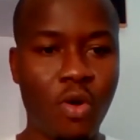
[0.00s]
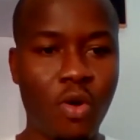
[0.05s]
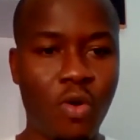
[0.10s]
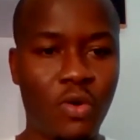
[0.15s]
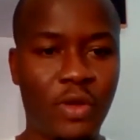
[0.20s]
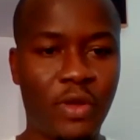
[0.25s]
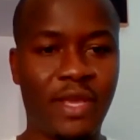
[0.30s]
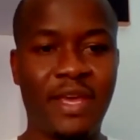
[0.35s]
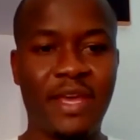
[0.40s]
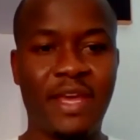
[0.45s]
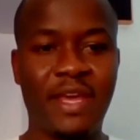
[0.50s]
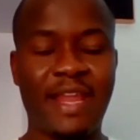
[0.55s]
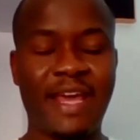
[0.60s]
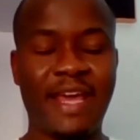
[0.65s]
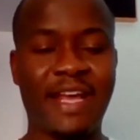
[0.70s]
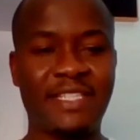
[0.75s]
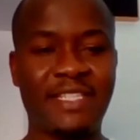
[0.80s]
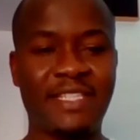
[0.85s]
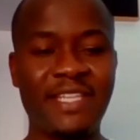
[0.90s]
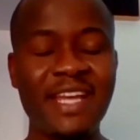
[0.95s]
Okay,
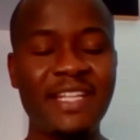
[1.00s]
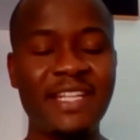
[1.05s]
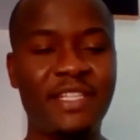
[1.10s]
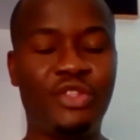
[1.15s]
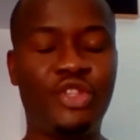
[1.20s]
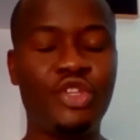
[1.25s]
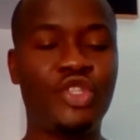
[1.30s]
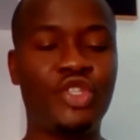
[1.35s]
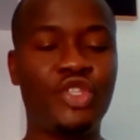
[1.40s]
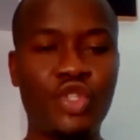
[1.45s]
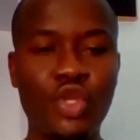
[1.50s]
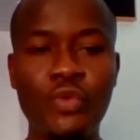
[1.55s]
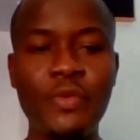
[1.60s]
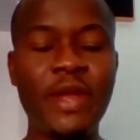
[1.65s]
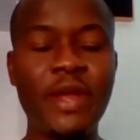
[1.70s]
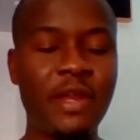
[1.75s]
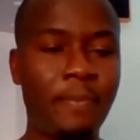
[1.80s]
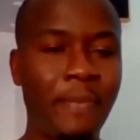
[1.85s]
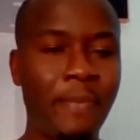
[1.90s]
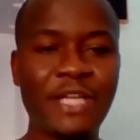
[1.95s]
like I said, the story
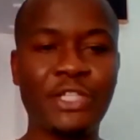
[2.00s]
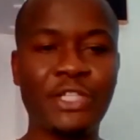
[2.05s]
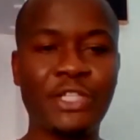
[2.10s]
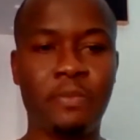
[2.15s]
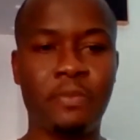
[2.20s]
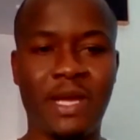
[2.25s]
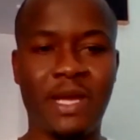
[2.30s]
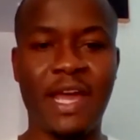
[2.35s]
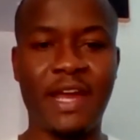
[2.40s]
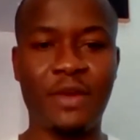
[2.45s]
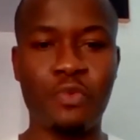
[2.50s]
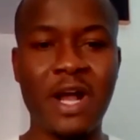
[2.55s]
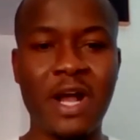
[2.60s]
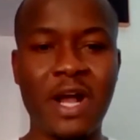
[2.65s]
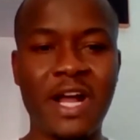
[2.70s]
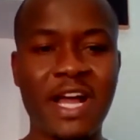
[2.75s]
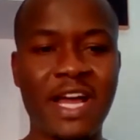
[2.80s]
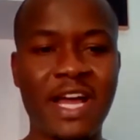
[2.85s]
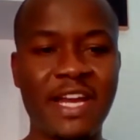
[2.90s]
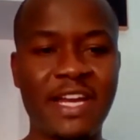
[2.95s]
and the passion behind
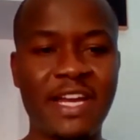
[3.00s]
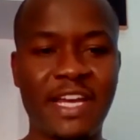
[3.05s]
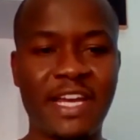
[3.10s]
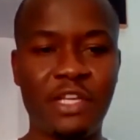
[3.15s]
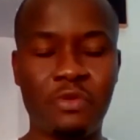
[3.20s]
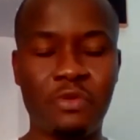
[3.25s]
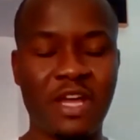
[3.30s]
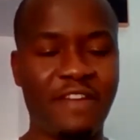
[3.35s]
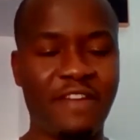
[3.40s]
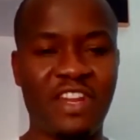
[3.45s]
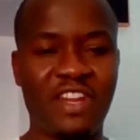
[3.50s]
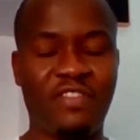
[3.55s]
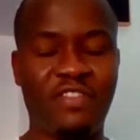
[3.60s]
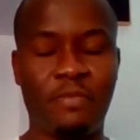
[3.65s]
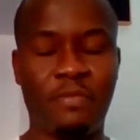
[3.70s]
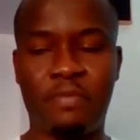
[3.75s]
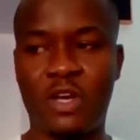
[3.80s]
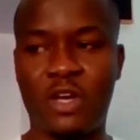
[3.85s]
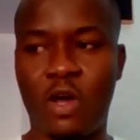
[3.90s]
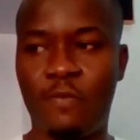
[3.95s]
Wakanda Inu have never
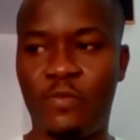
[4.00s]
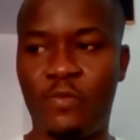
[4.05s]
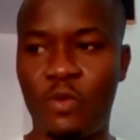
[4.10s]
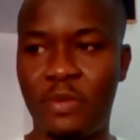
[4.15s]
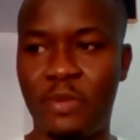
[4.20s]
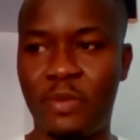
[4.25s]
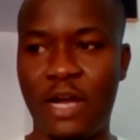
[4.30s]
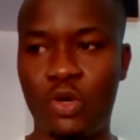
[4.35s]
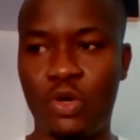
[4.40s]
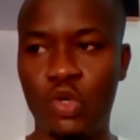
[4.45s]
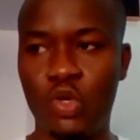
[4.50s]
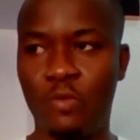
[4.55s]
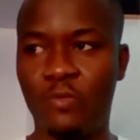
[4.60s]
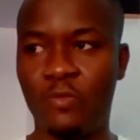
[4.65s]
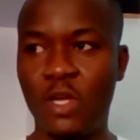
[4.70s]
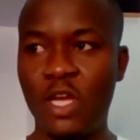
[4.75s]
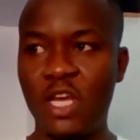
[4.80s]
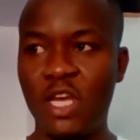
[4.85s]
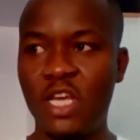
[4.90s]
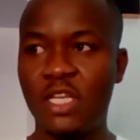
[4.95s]
come from the angle of
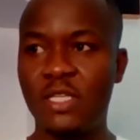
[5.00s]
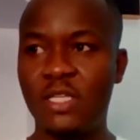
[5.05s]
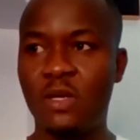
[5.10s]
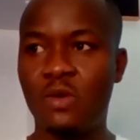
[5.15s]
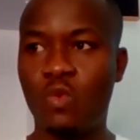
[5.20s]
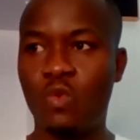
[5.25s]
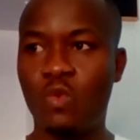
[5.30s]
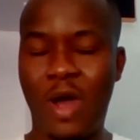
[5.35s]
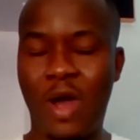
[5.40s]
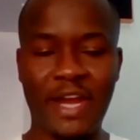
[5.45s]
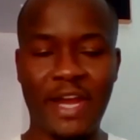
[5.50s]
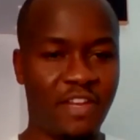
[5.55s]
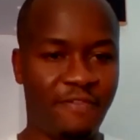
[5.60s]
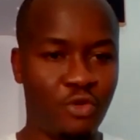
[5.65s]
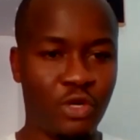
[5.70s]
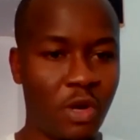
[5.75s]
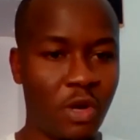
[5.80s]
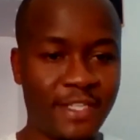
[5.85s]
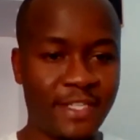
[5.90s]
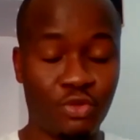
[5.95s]
one individual
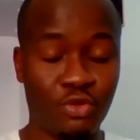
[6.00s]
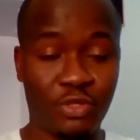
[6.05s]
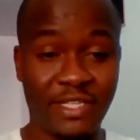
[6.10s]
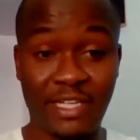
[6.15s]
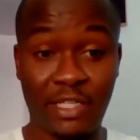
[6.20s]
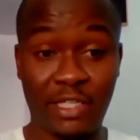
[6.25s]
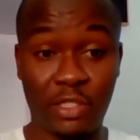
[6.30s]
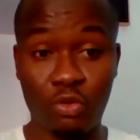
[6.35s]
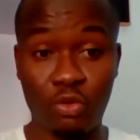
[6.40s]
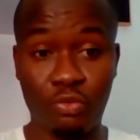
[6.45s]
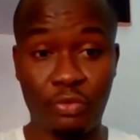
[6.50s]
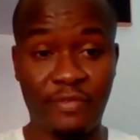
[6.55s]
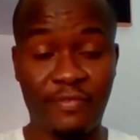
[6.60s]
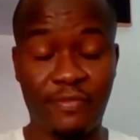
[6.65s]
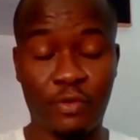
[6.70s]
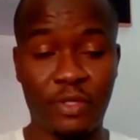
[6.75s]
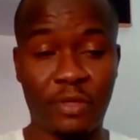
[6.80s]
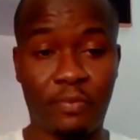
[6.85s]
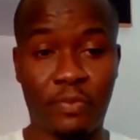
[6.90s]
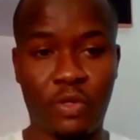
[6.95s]
wanting to take glory for
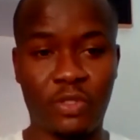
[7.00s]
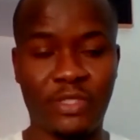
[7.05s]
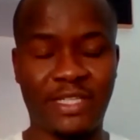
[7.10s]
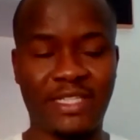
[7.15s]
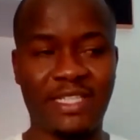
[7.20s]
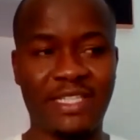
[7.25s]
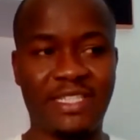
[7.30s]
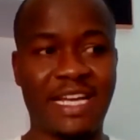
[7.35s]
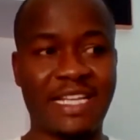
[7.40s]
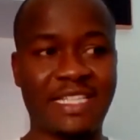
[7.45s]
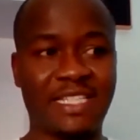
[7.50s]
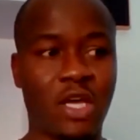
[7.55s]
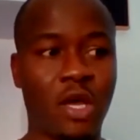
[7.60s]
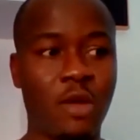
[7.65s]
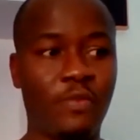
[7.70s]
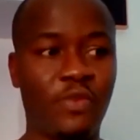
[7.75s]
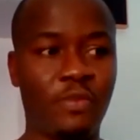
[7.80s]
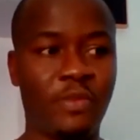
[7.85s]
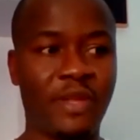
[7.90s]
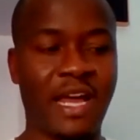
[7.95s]
the project. It has come
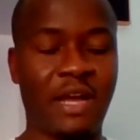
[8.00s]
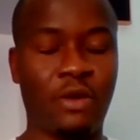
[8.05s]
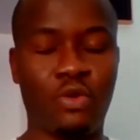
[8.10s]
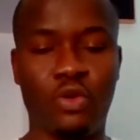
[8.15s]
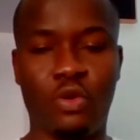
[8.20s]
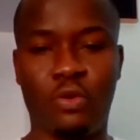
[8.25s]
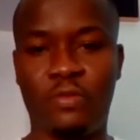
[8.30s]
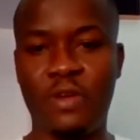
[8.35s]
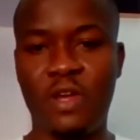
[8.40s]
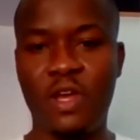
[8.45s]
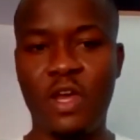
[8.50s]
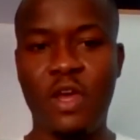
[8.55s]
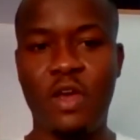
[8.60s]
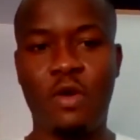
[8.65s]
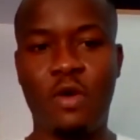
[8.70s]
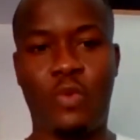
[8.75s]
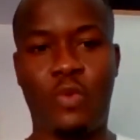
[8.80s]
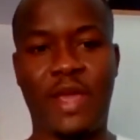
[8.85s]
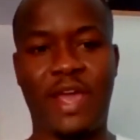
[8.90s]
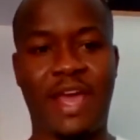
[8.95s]
from the angle of
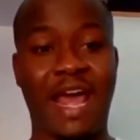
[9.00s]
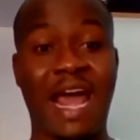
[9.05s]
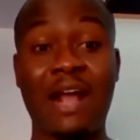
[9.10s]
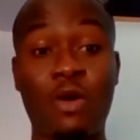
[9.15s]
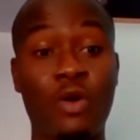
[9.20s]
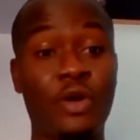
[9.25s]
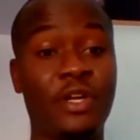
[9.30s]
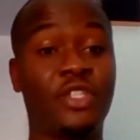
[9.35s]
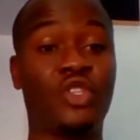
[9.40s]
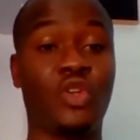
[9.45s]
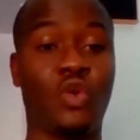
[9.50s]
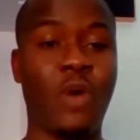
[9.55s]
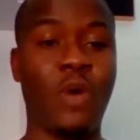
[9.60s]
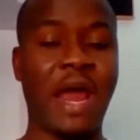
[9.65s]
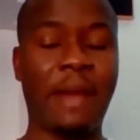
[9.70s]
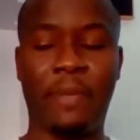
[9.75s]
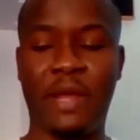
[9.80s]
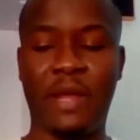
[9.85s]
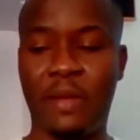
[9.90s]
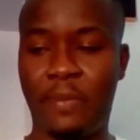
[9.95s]
where, according to the
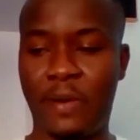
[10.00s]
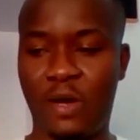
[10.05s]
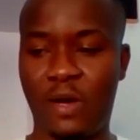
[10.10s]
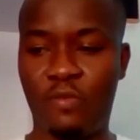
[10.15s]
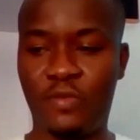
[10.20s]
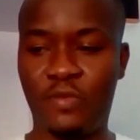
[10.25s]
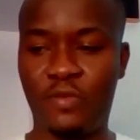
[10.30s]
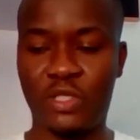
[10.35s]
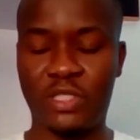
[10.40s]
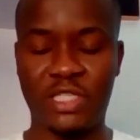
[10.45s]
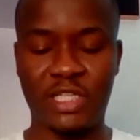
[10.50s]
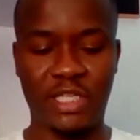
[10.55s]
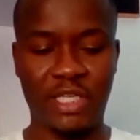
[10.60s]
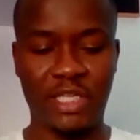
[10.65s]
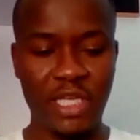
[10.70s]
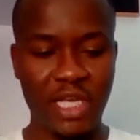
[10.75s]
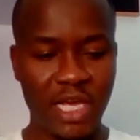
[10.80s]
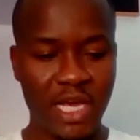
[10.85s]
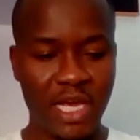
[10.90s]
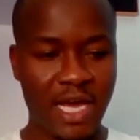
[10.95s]
white paper, obviously,
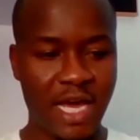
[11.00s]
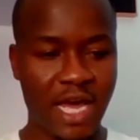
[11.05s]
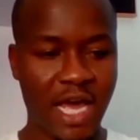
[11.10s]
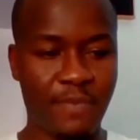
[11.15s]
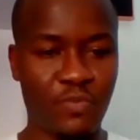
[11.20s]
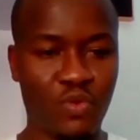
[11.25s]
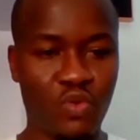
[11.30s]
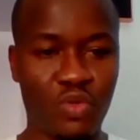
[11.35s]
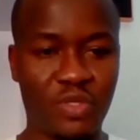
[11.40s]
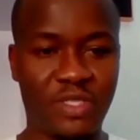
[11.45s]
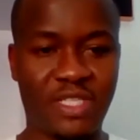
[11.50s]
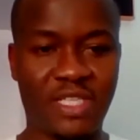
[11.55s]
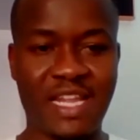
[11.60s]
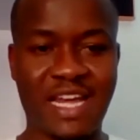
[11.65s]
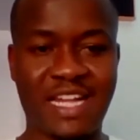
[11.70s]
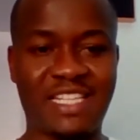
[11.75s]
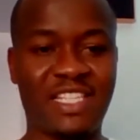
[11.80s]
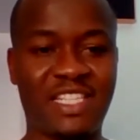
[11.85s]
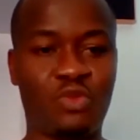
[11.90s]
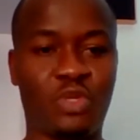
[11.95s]
you could see
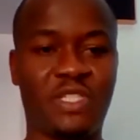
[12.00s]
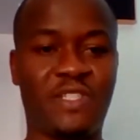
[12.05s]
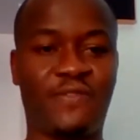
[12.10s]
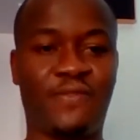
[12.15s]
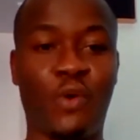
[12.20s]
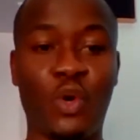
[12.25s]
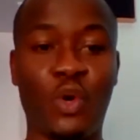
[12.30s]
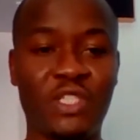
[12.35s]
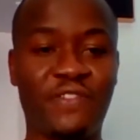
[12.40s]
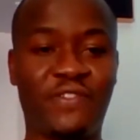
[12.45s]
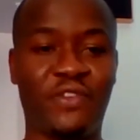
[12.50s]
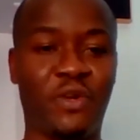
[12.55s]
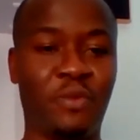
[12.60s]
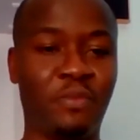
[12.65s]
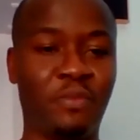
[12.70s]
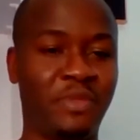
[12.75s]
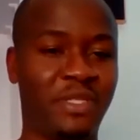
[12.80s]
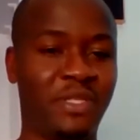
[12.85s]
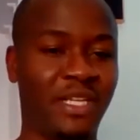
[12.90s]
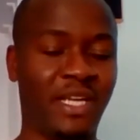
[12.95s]
that it was forged
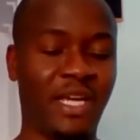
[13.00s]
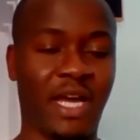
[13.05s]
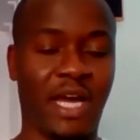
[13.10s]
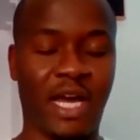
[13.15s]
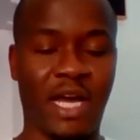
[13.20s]
from the